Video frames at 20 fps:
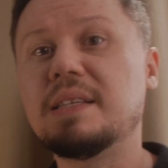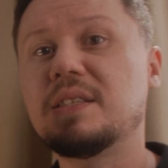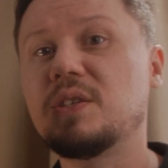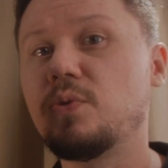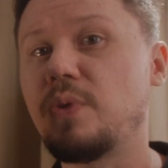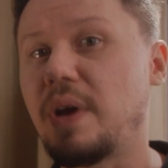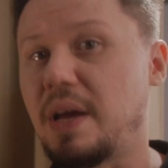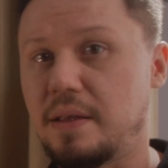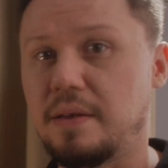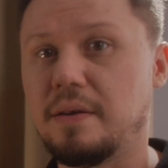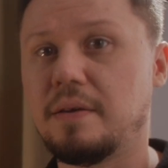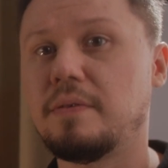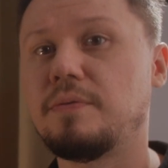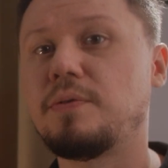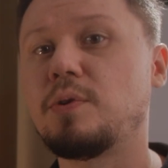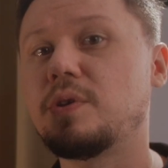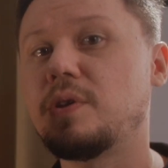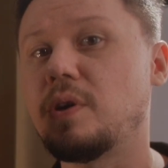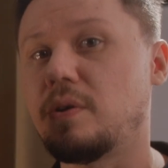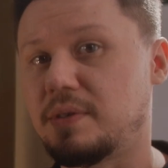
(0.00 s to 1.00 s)
great
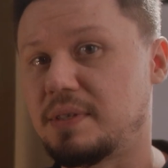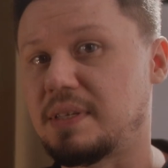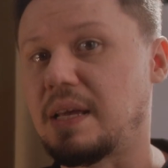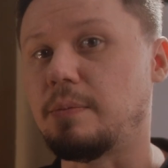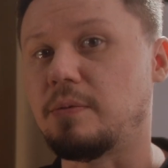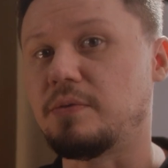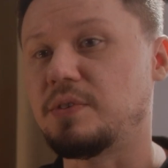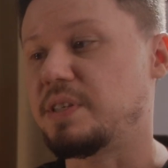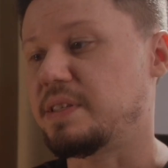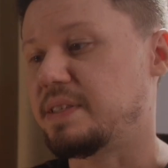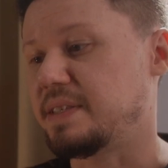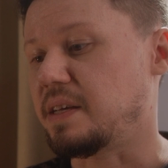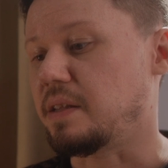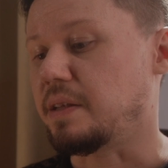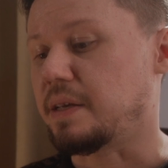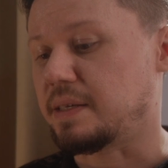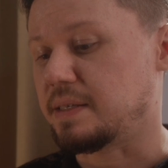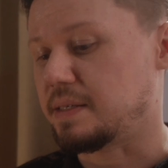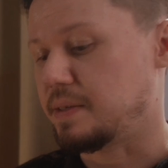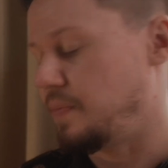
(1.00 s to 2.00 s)
for those type of
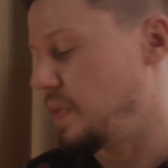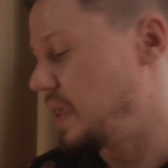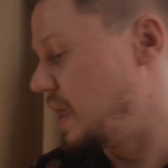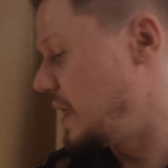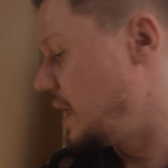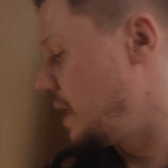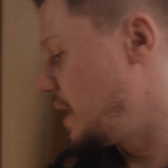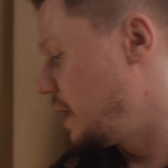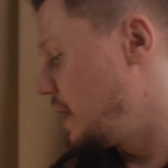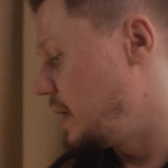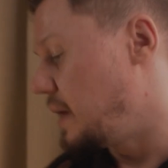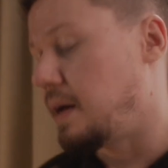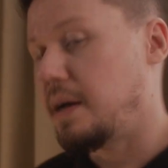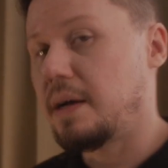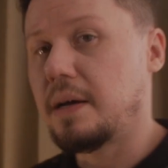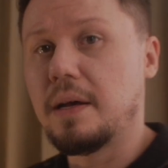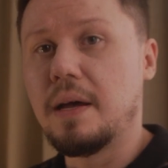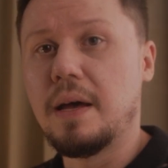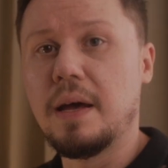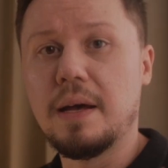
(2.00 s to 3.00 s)
ceilings.
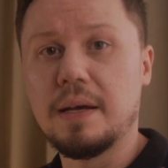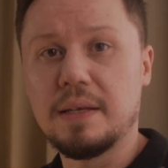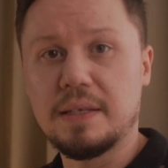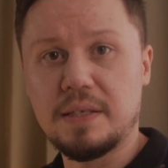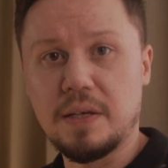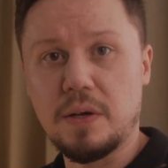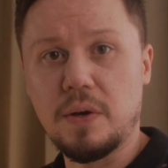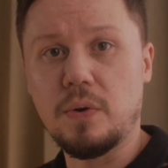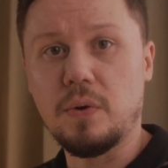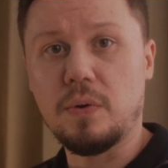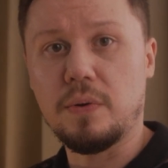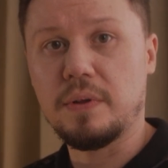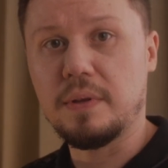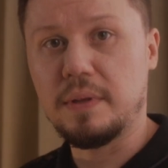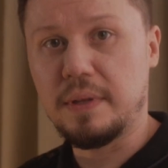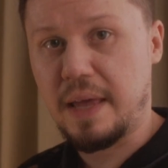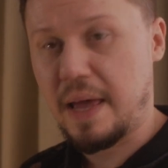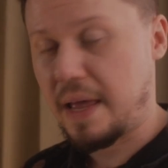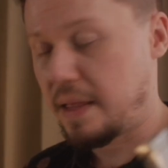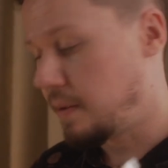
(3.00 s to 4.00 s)
So
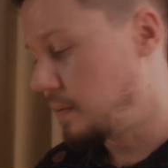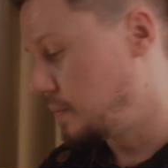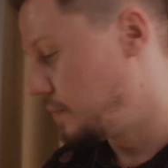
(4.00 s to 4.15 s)
then